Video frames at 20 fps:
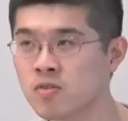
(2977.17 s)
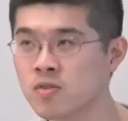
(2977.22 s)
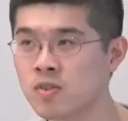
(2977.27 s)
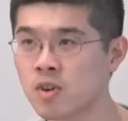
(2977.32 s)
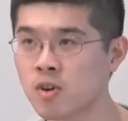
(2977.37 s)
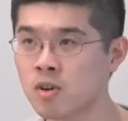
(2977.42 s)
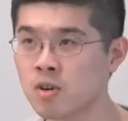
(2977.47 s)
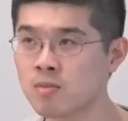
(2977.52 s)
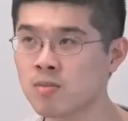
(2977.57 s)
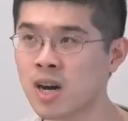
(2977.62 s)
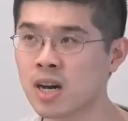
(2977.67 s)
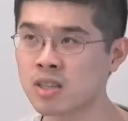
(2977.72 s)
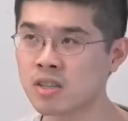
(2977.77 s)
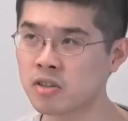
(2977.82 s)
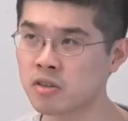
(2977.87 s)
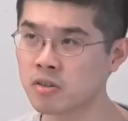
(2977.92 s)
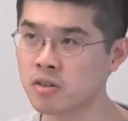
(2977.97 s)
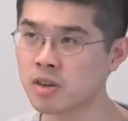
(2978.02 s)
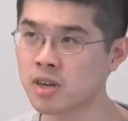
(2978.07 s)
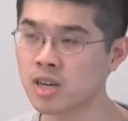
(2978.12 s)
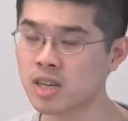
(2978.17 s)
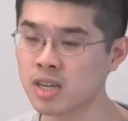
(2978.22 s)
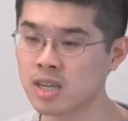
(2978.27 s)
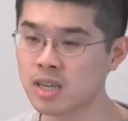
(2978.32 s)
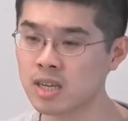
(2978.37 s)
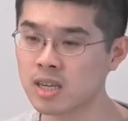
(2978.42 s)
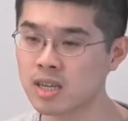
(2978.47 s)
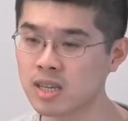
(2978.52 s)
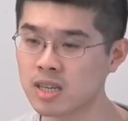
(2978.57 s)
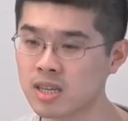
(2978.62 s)
lower bound usually,
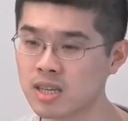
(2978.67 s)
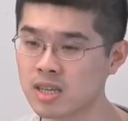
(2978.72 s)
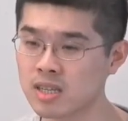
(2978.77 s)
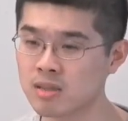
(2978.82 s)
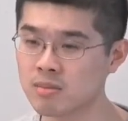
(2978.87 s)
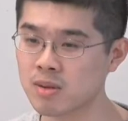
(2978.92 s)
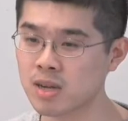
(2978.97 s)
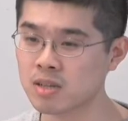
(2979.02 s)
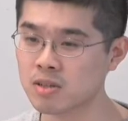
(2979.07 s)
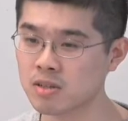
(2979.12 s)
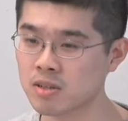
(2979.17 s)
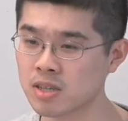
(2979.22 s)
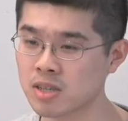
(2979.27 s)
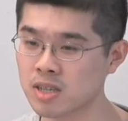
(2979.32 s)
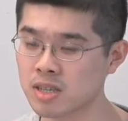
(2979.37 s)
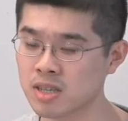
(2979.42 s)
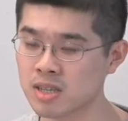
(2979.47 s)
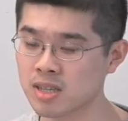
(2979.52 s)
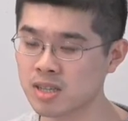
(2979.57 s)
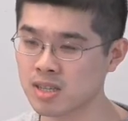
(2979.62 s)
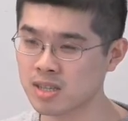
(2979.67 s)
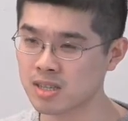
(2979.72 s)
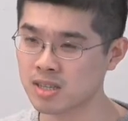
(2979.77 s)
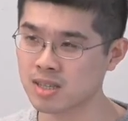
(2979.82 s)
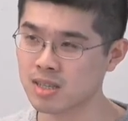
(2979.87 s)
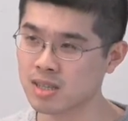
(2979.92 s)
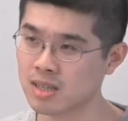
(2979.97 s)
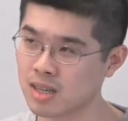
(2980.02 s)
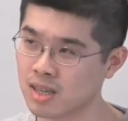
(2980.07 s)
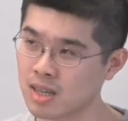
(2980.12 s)
especially
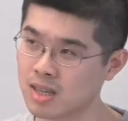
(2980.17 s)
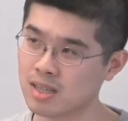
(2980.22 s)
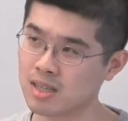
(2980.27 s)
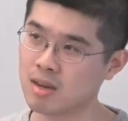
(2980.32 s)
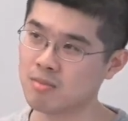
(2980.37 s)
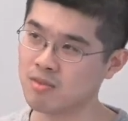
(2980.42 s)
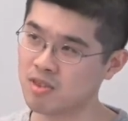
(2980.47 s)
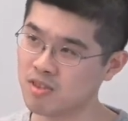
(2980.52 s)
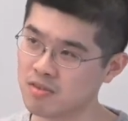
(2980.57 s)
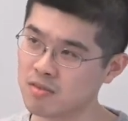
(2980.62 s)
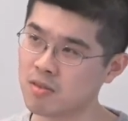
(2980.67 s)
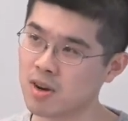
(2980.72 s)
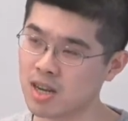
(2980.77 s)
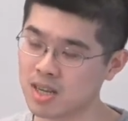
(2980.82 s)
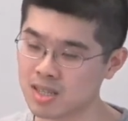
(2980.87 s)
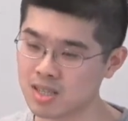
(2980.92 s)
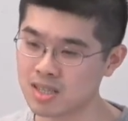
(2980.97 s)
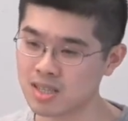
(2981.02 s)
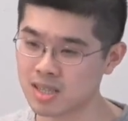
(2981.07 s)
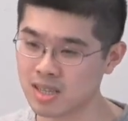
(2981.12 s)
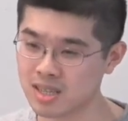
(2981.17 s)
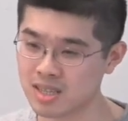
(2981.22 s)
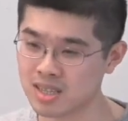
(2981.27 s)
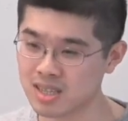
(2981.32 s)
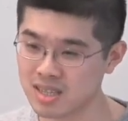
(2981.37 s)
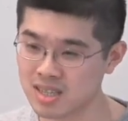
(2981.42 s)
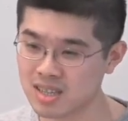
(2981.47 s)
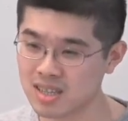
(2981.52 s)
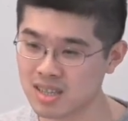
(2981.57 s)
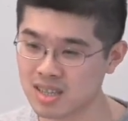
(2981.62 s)
on I number yeah, you rounds. Get yeah. n
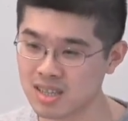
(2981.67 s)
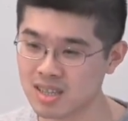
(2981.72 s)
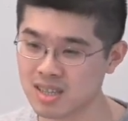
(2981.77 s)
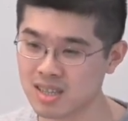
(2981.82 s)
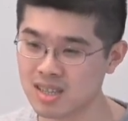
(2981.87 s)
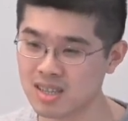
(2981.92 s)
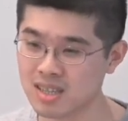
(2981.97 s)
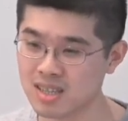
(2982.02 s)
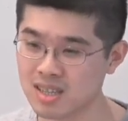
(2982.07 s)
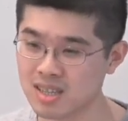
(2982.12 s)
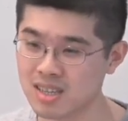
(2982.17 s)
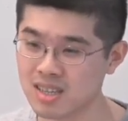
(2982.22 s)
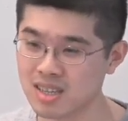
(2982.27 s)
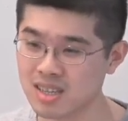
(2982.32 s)
log n noiseless,